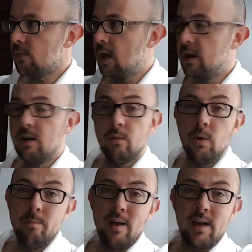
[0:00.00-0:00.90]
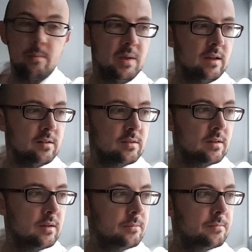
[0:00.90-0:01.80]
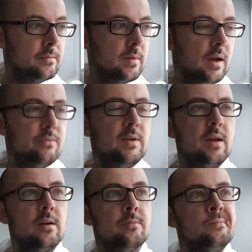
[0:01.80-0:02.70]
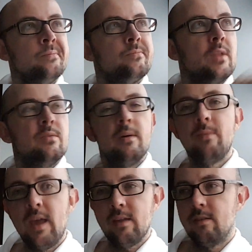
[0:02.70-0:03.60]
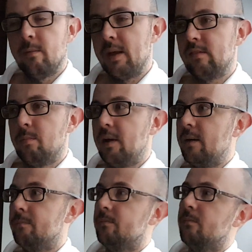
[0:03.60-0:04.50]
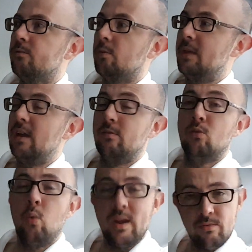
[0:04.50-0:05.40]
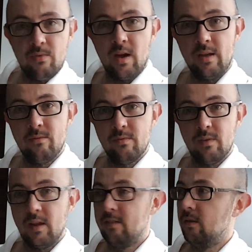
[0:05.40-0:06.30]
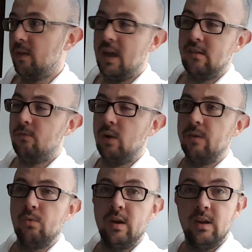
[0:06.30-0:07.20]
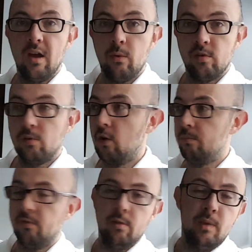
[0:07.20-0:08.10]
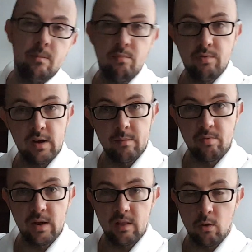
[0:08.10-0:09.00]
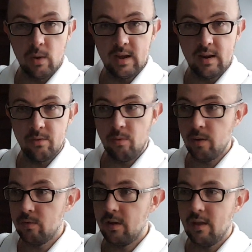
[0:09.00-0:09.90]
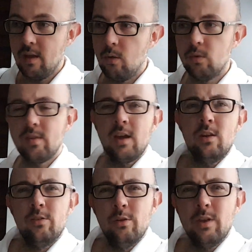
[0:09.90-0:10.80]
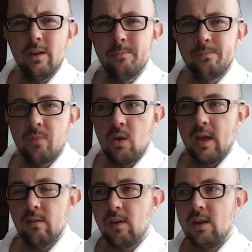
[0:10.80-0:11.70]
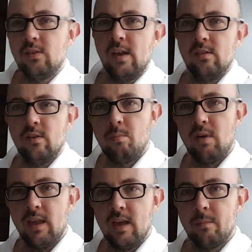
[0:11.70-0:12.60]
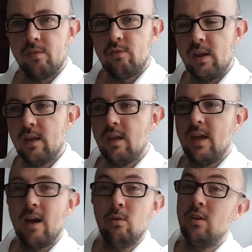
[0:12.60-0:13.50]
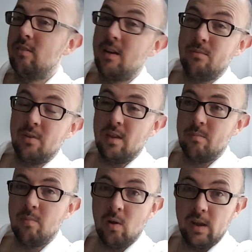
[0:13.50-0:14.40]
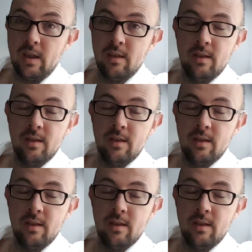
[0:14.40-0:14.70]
And I never went back because I figure if I'm taking temazepam from the age of 25 until the age of whenever I die, which will hopefully be pretty long way down the road, what's that going to do to you? How's that going to change your brain chemistry? How good is that for your body?